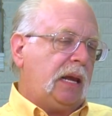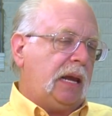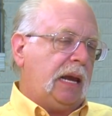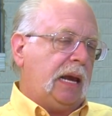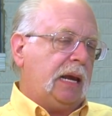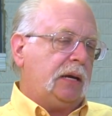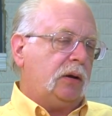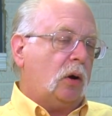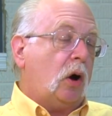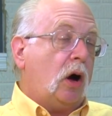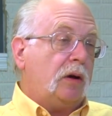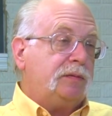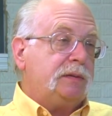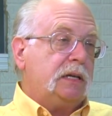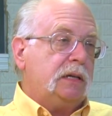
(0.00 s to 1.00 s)
and
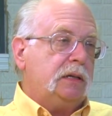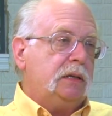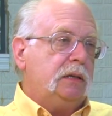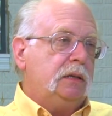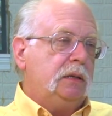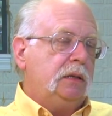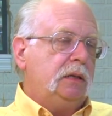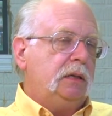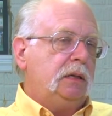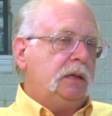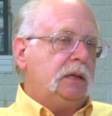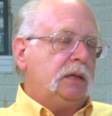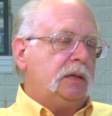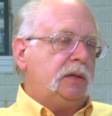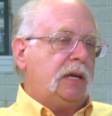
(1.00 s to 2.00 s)
often
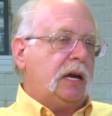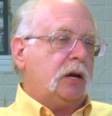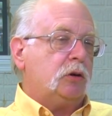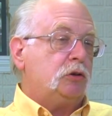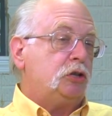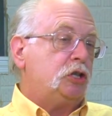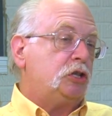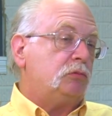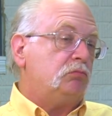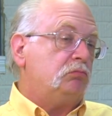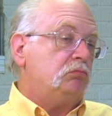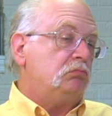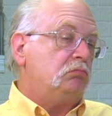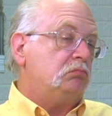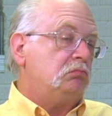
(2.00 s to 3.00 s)
there's
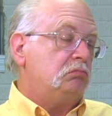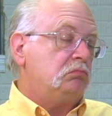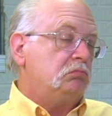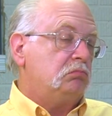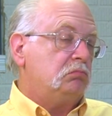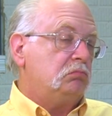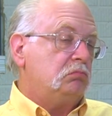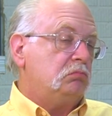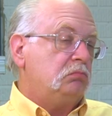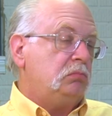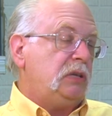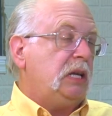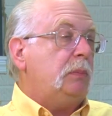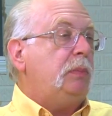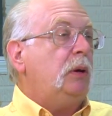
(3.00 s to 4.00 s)

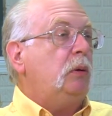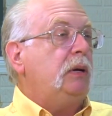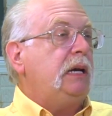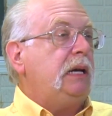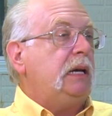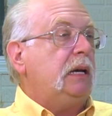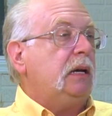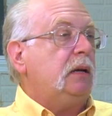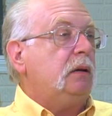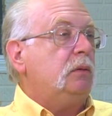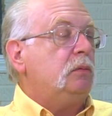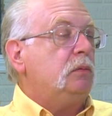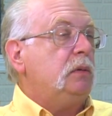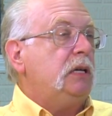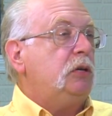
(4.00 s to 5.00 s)
the ability to
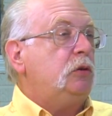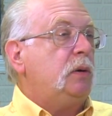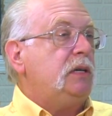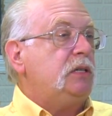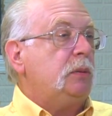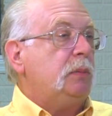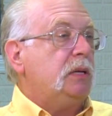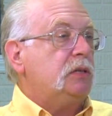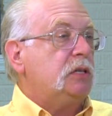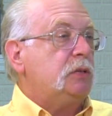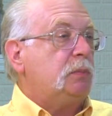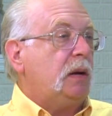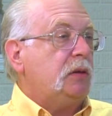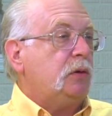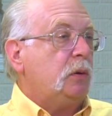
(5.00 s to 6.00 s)
increase the business
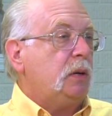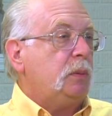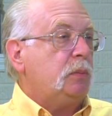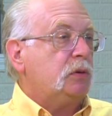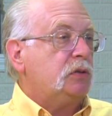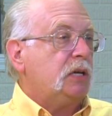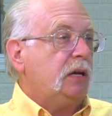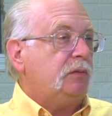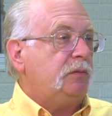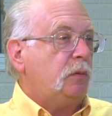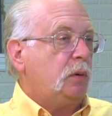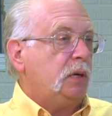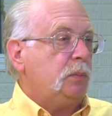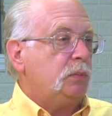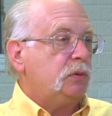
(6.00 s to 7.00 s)
by 30%,
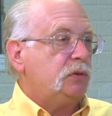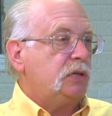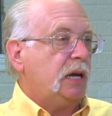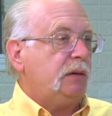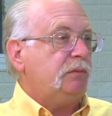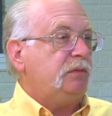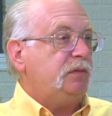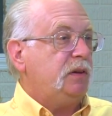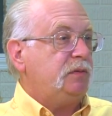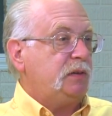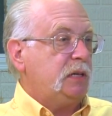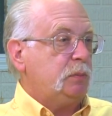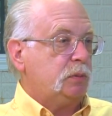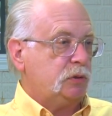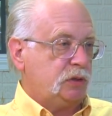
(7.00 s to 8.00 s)
40%,
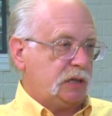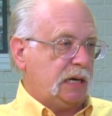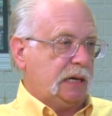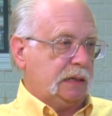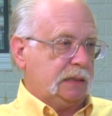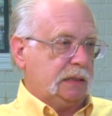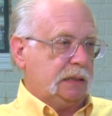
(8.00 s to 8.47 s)
50%